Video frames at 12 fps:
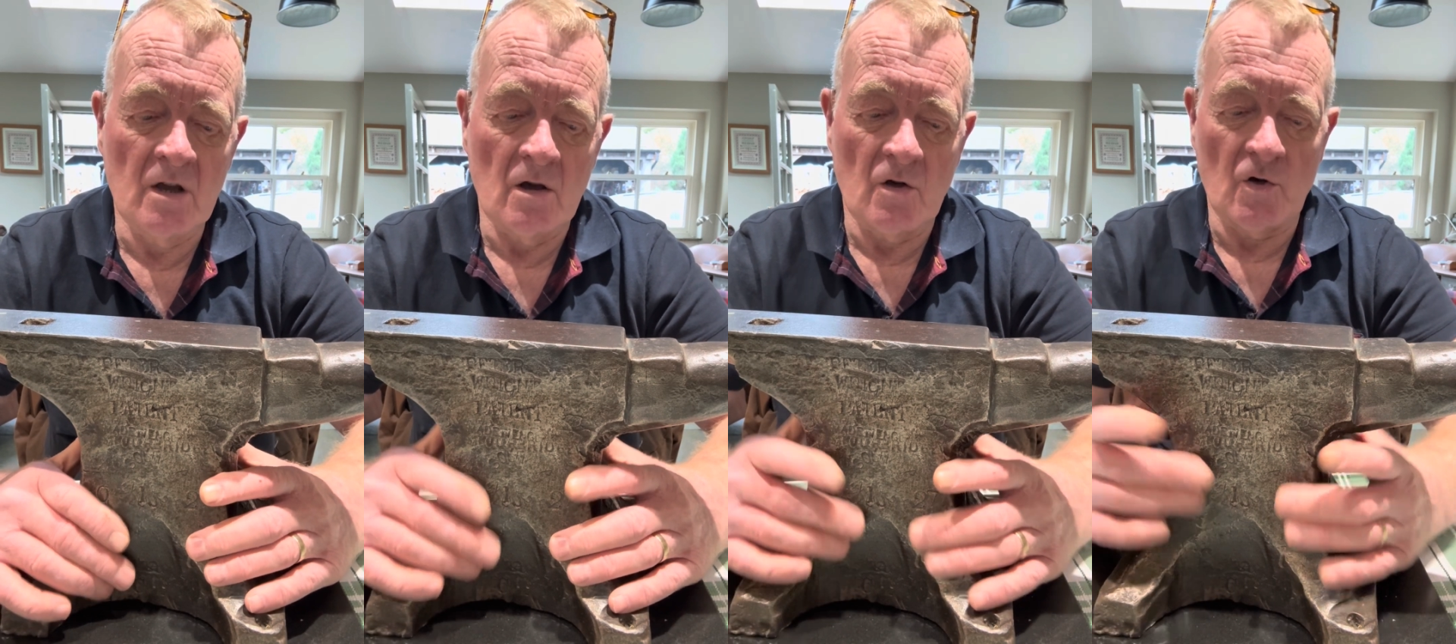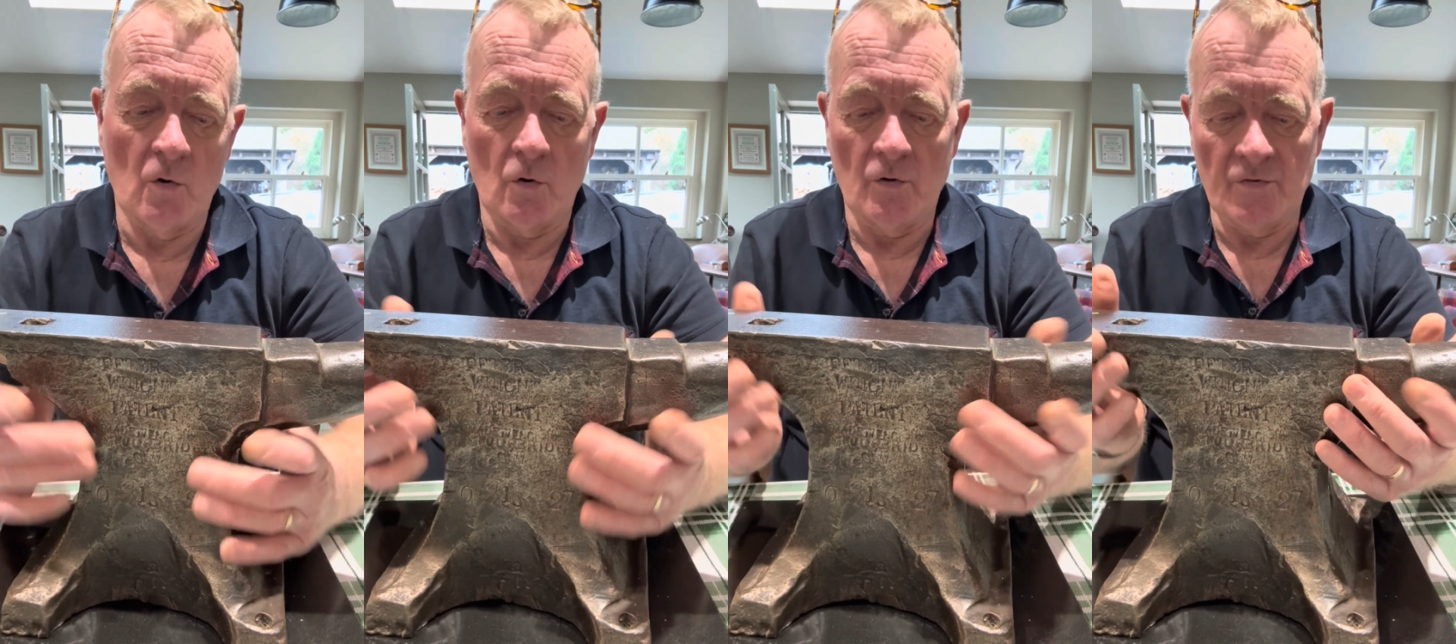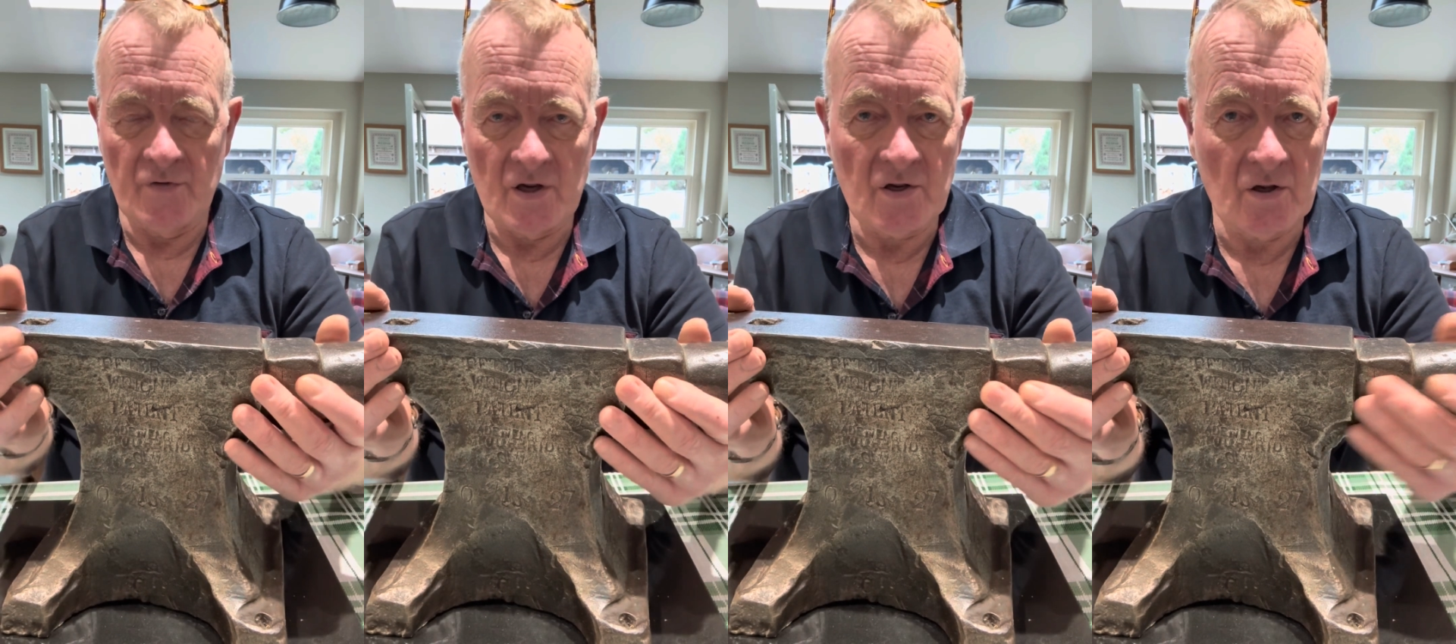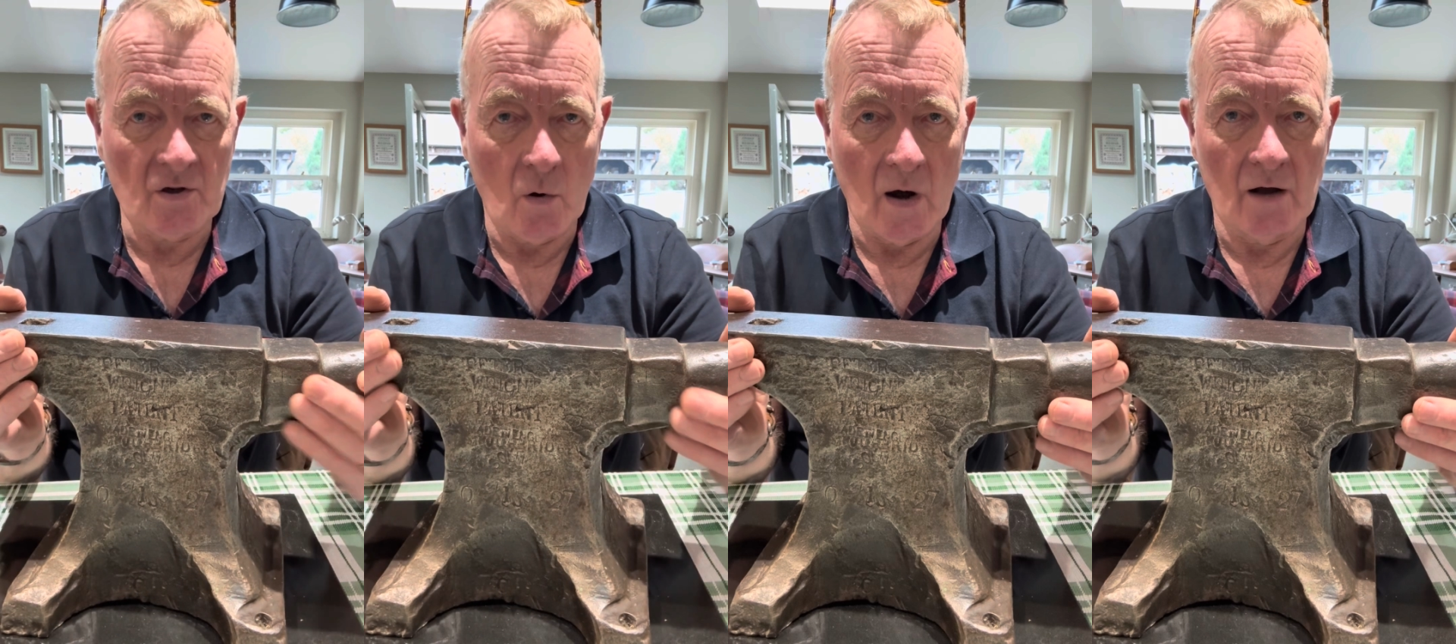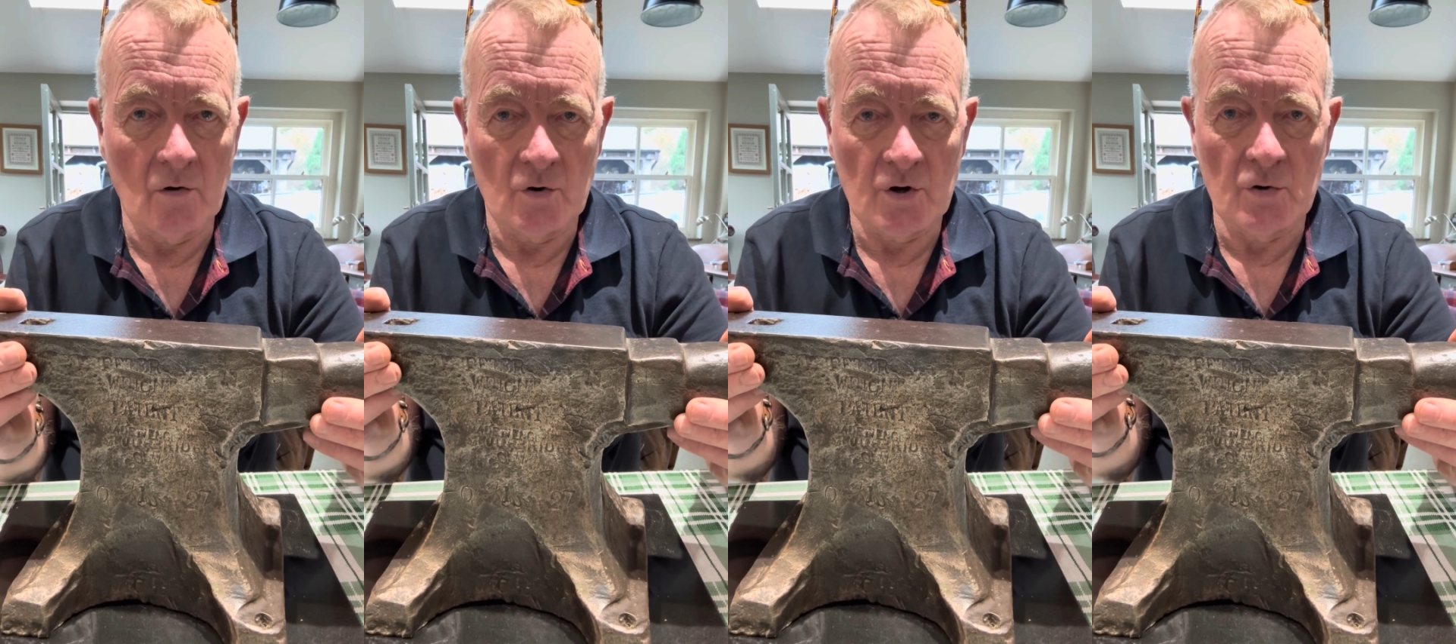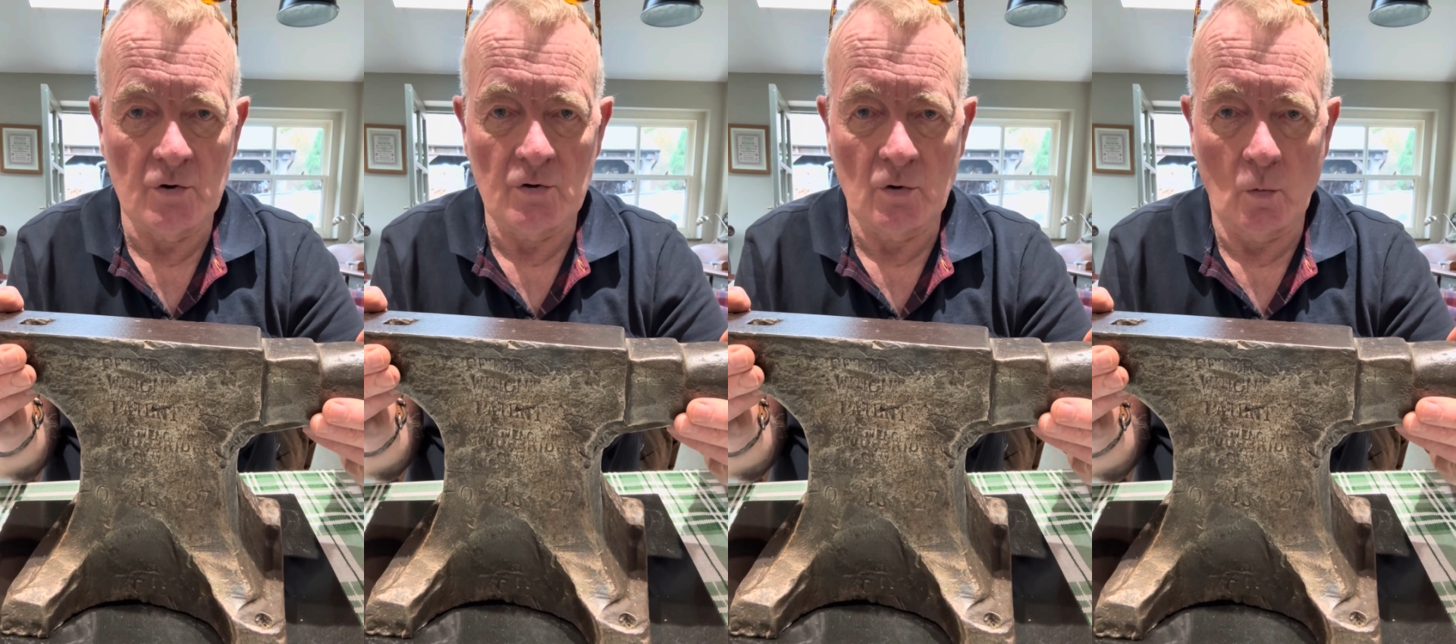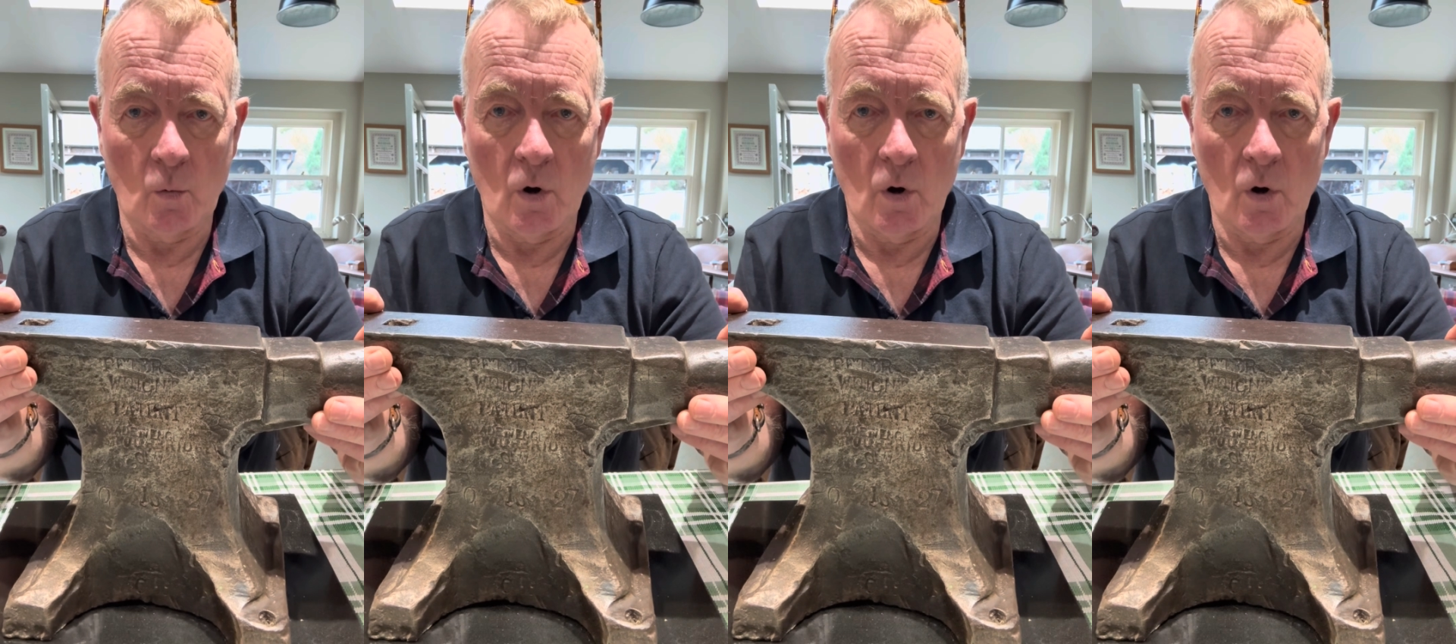So this is quite an unusual